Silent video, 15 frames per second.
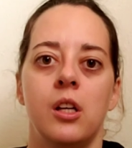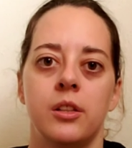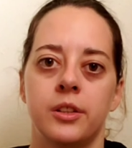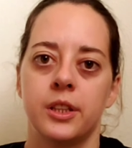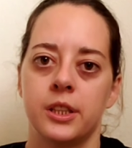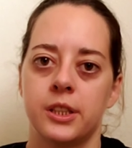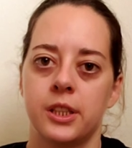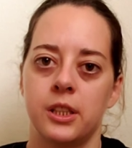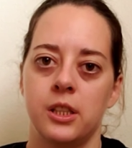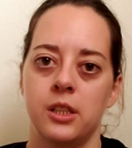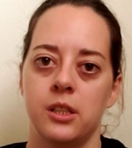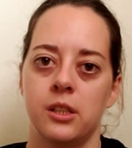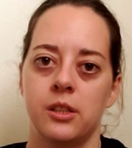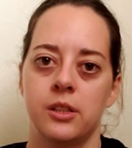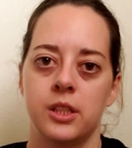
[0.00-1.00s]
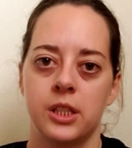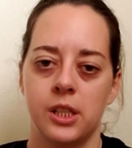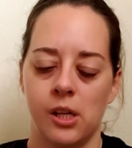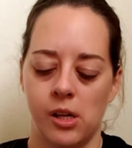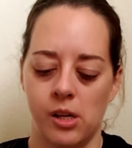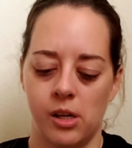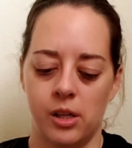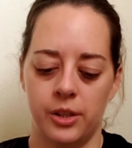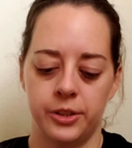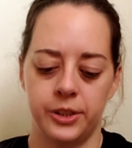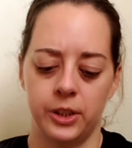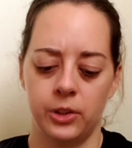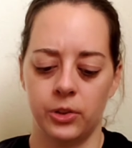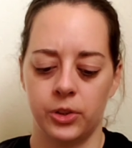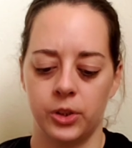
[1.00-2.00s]
This is a
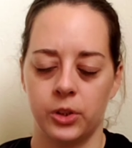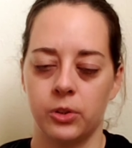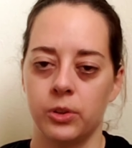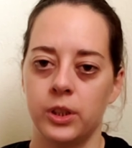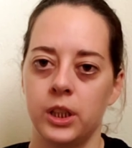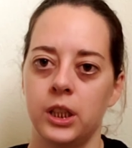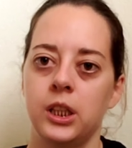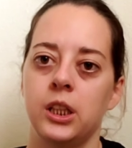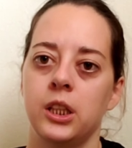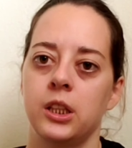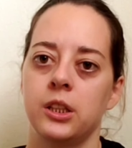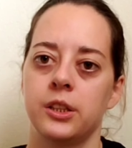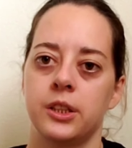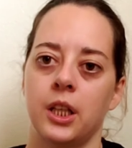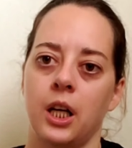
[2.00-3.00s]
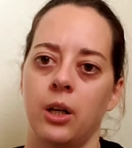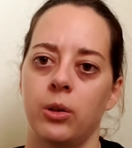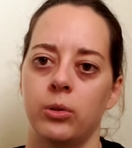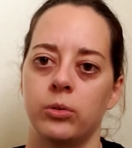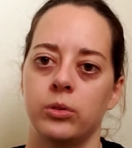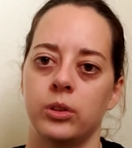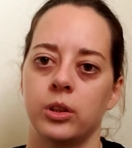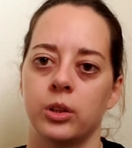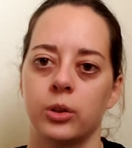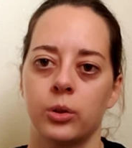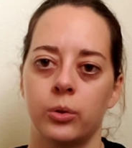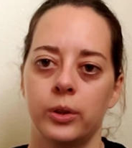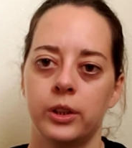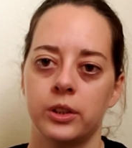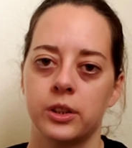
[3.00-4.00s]
0 degree down
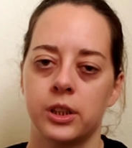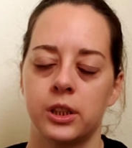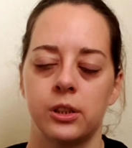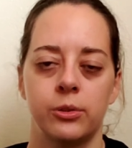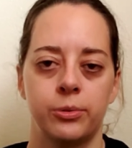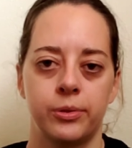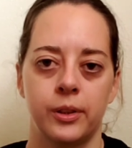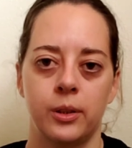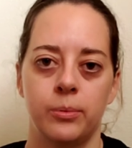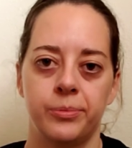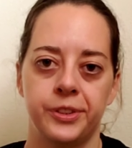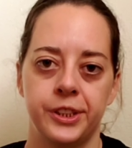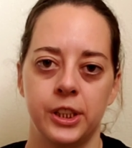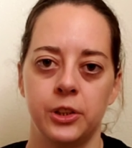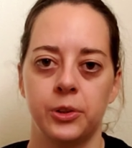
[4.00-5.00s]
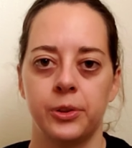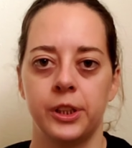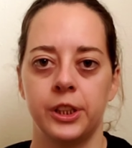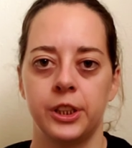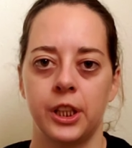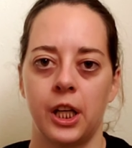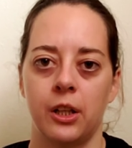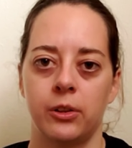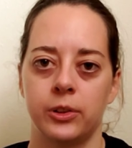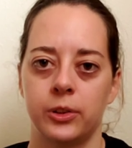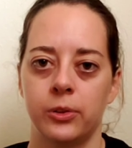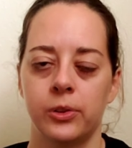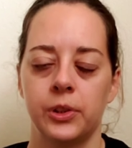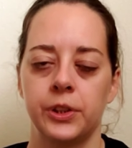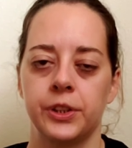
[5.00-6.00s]
quilt from Cedar Ridge
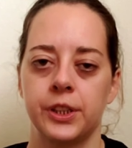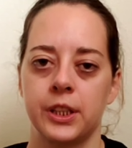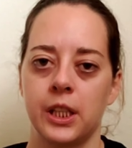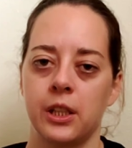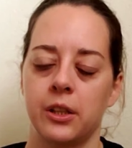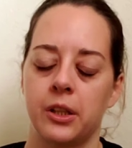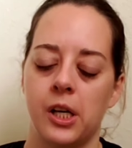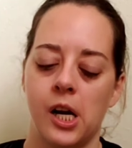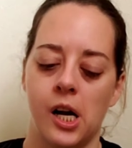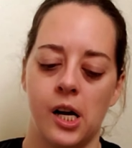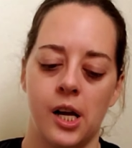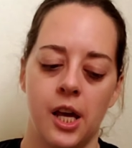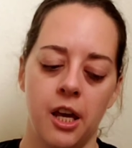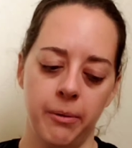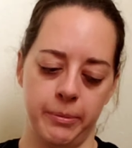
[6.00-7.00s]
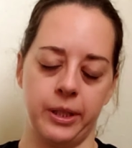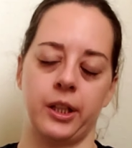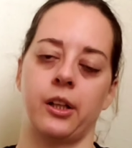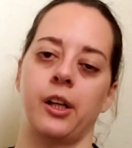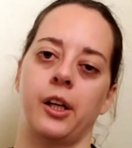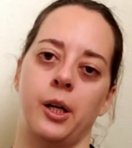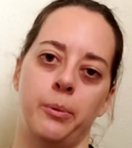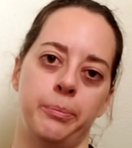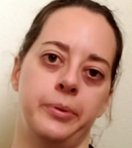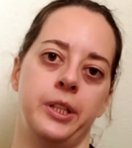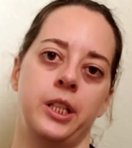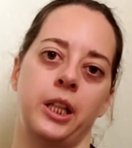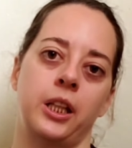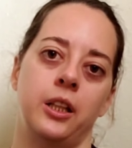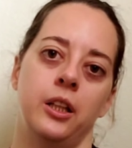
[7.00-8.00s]
Outdoors. They are a hammock
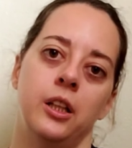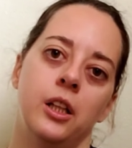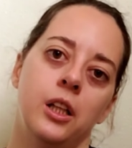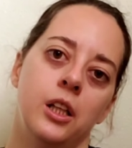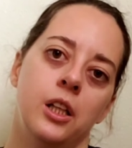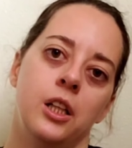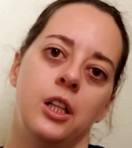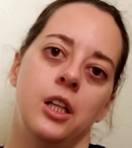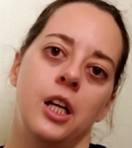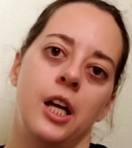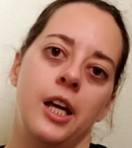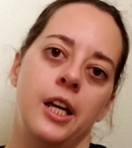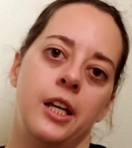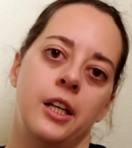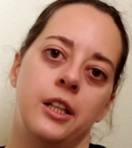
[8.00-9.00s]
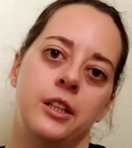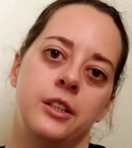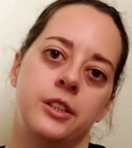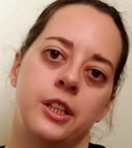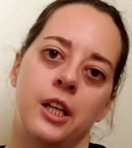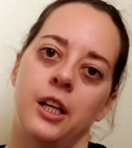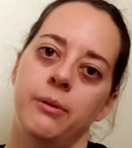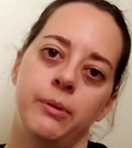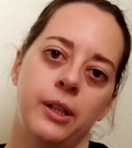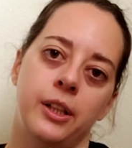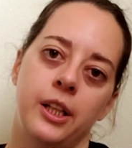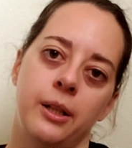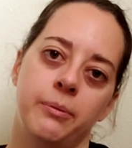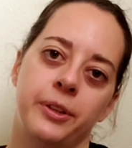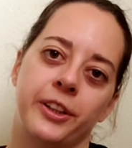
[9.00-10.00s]
company, and I'm not a
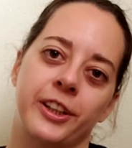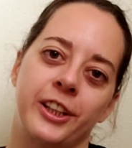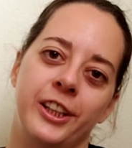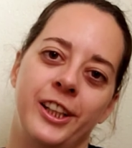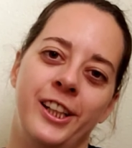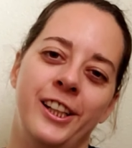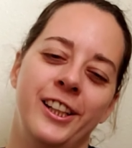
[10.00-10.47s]
hammocker.